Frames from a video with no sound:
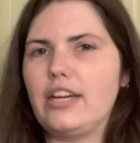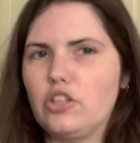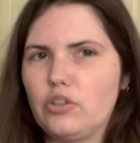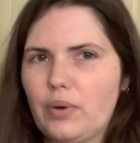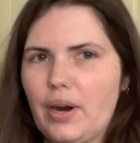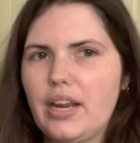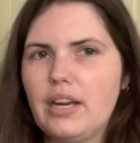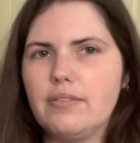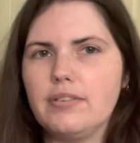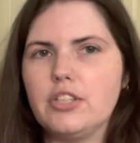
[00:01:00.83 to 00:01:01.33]

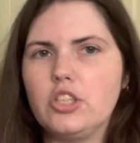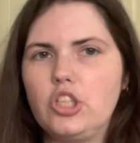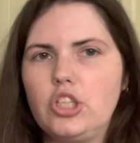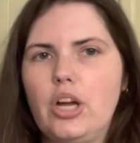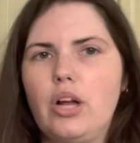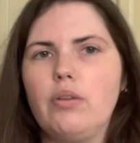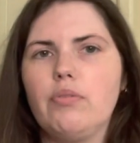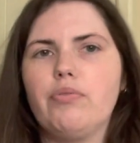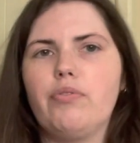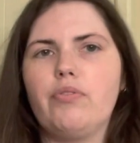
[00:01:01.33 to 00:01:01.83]
great of a
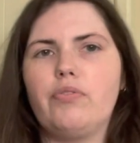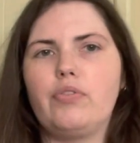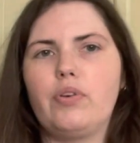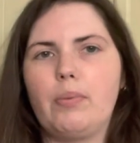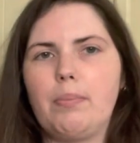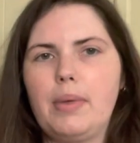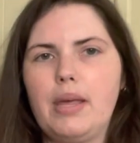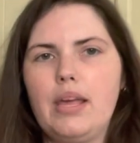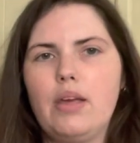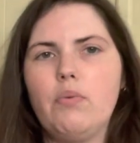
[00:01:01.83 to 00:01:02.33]
shelf for
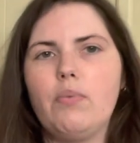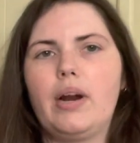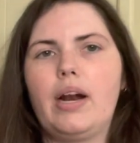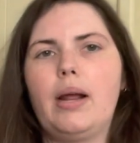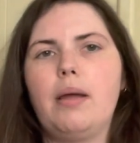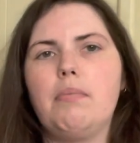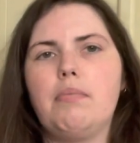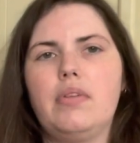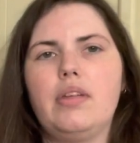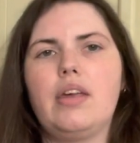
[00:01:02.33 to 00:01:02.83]
me when I
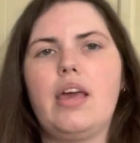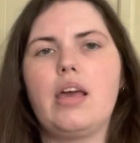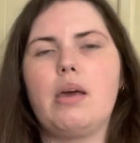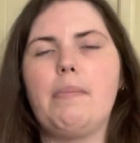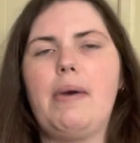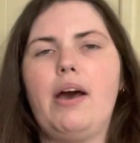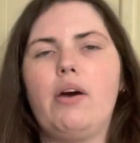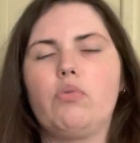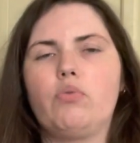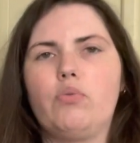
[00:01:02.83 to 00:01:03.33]
am thinking
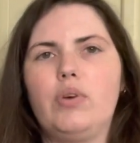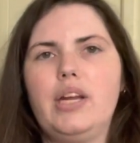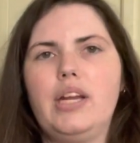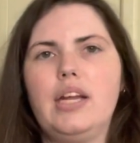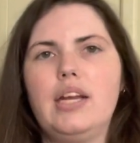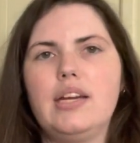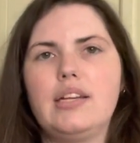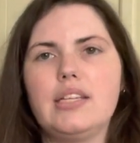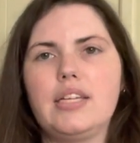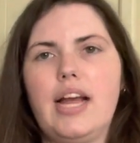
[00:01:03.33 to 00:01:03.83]
about
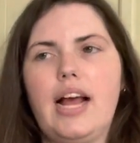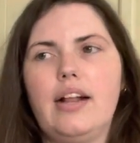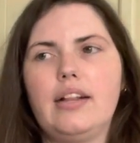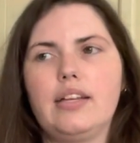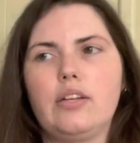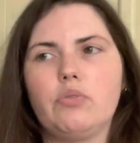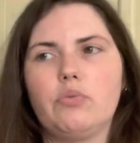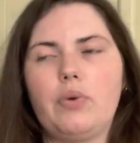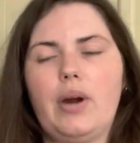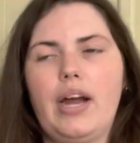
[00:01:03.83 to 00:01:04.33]
reading
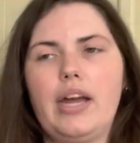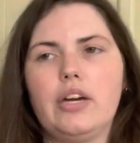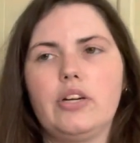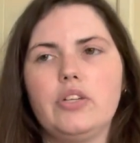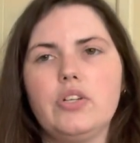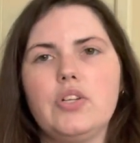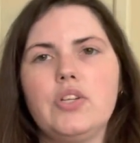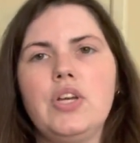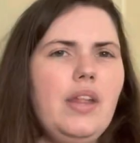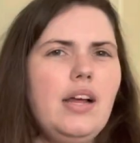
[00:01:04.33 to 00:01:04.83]
Italian
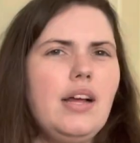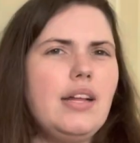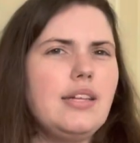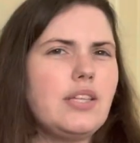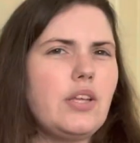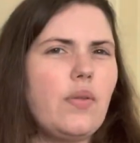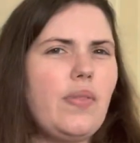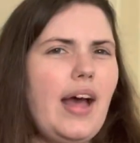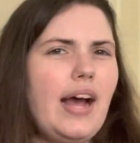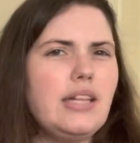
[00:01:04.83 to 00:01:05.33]
writers. And
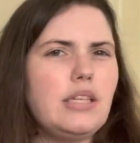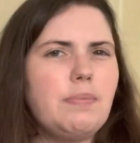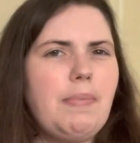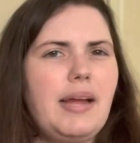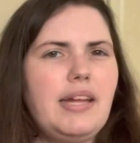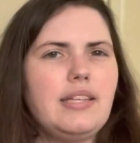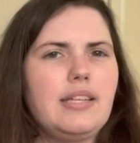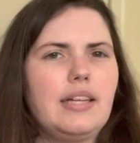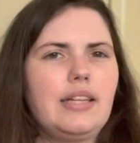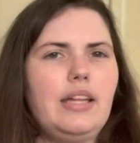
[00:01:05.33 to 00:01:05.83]
so that's
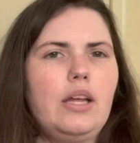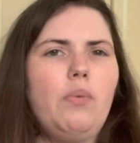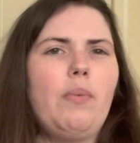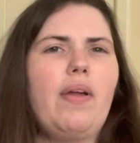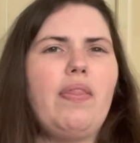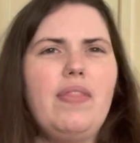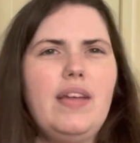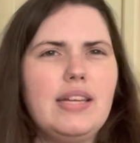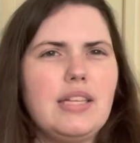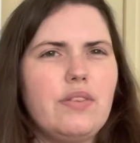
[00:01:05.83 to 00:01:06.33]
basically
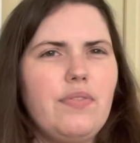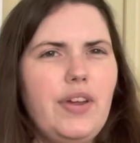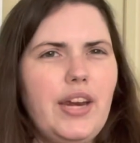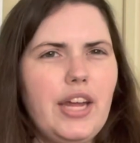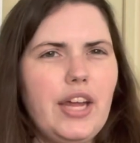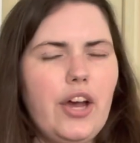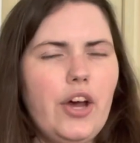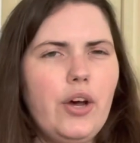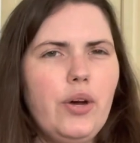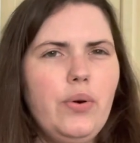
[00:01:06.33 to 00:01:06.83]
what this
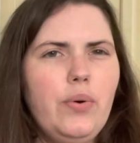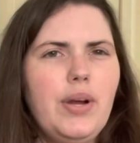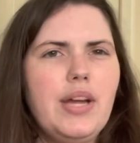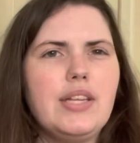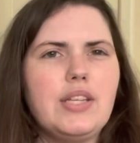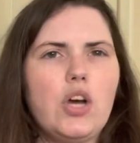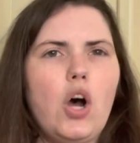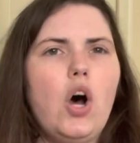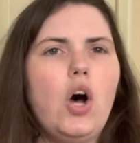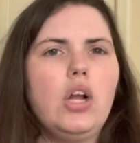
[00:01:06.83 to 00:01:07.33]
video
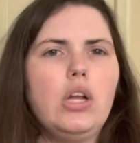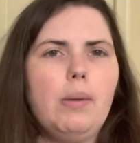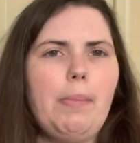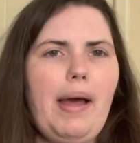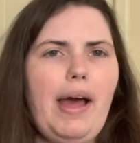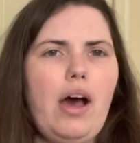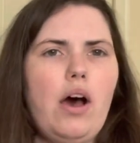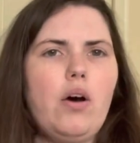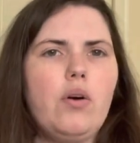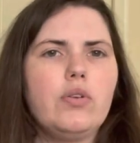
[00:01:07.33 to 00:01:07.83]
is all
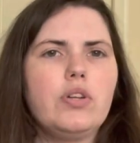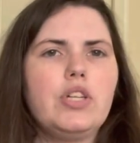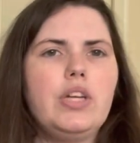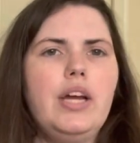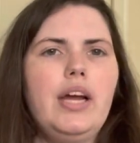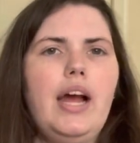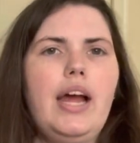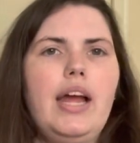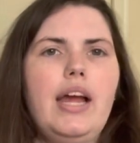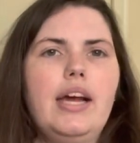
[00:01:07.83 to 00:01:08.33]
about
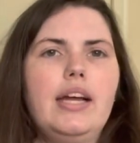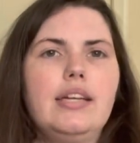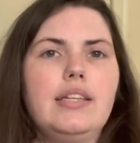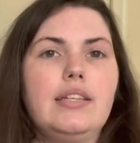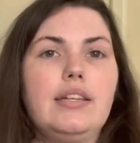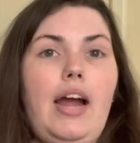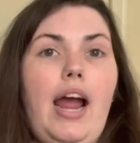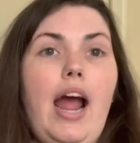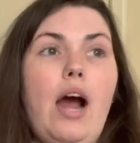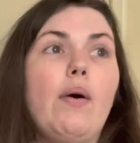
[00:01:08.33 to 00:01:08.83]
and
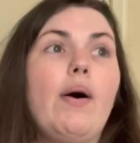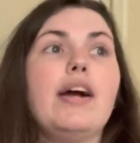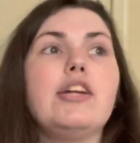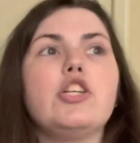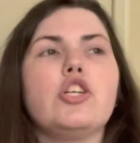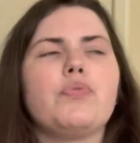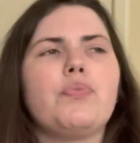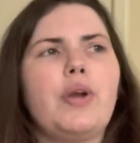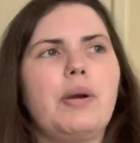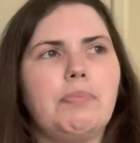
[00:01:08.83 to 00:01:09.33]
how I
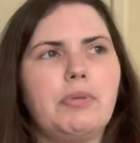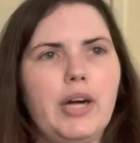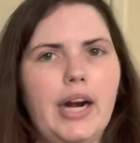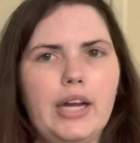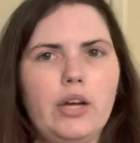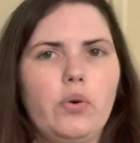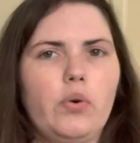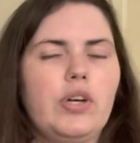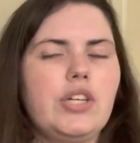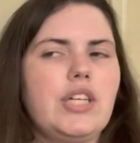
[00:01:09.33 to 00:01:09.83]
just want to
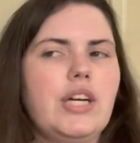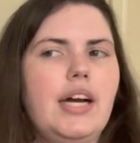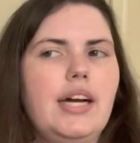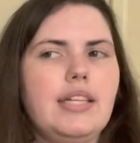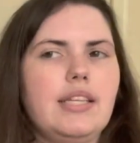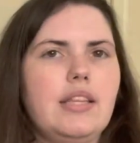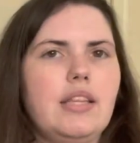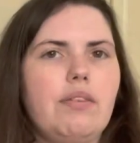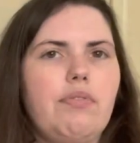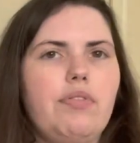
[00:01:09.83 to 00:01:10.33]

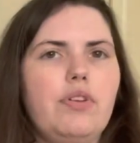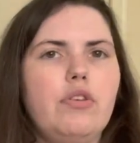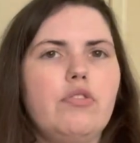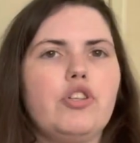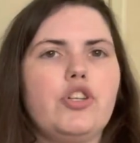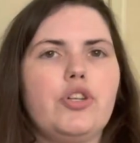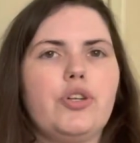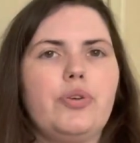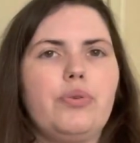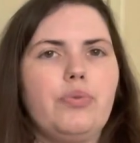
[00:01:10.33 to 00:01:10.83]
prioritize in the
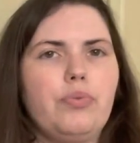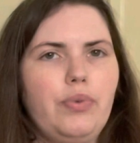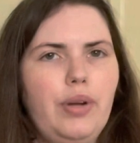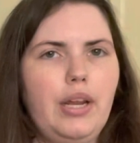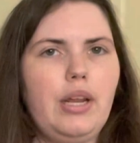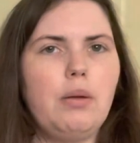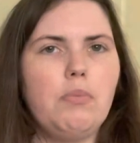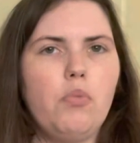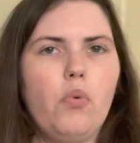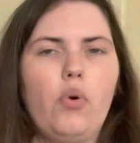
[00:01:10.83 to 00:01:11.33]
future
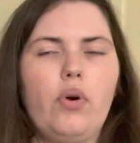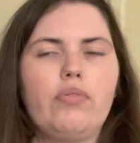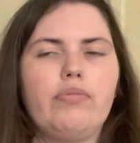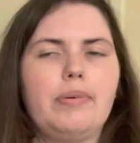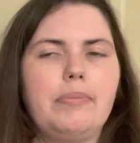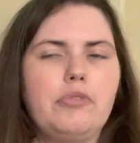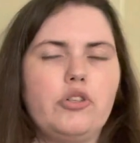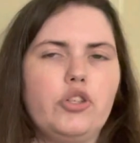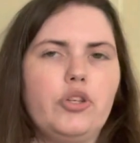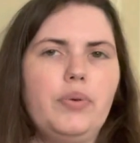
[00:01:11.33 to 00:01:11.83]
reading more
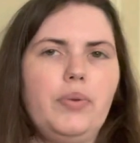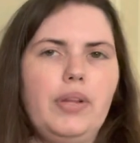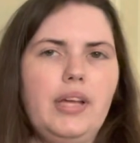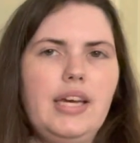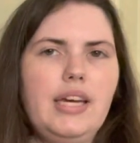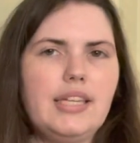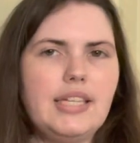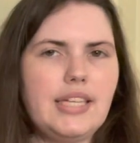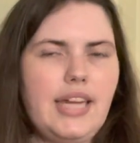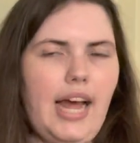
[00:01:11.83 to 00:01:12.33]
from truly
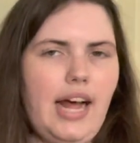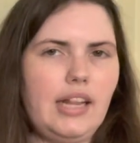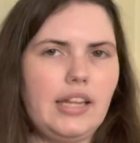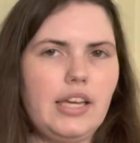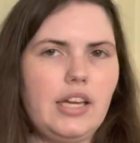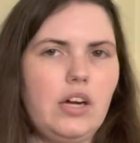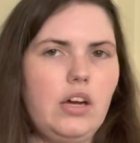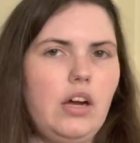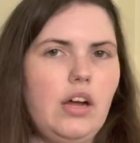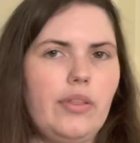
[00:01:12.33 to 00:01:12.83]

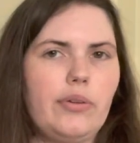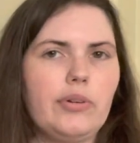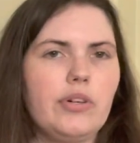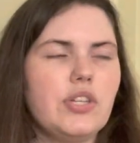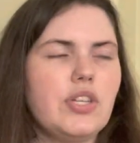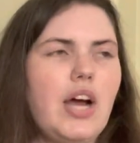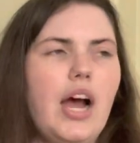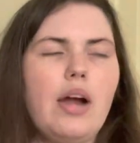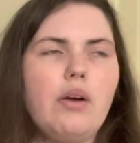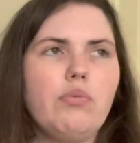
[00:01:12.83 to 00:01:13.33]
Italian
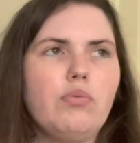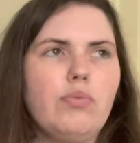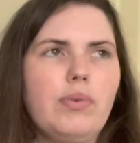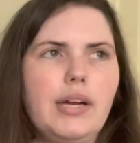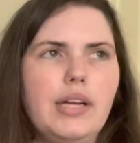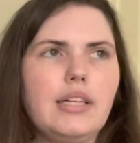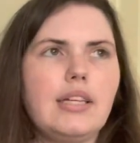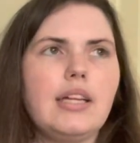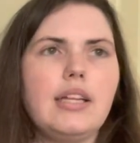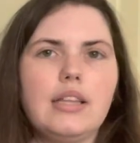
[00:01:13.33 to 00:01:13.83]
authors. I
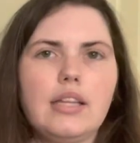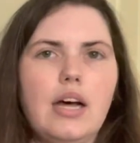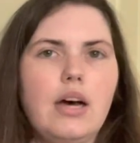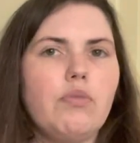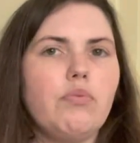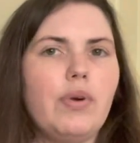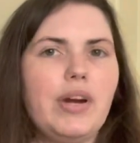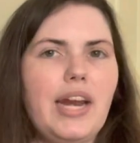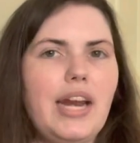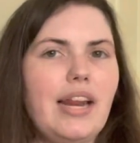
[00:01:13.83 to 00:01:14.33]
really
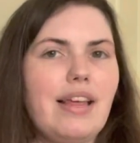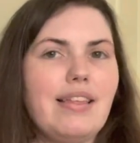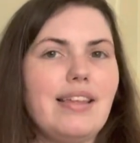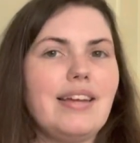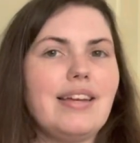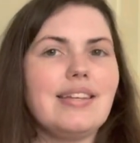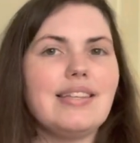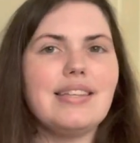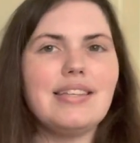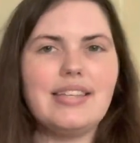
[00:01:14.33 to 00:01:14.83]
love when
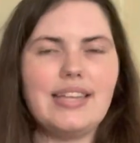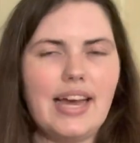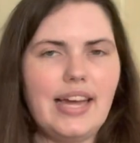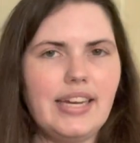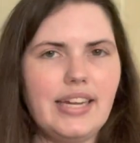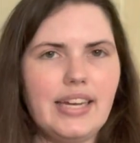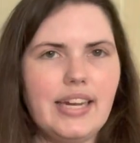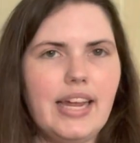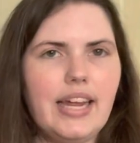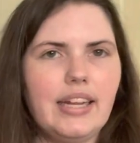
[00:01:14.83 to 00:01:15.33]
anything is set
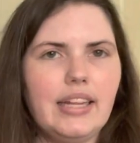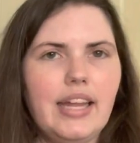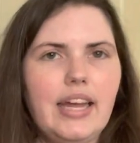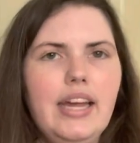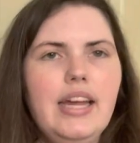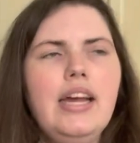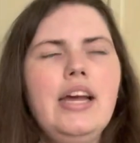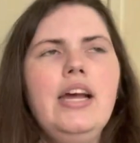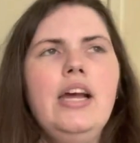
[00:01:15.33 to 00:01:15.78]
in Italy,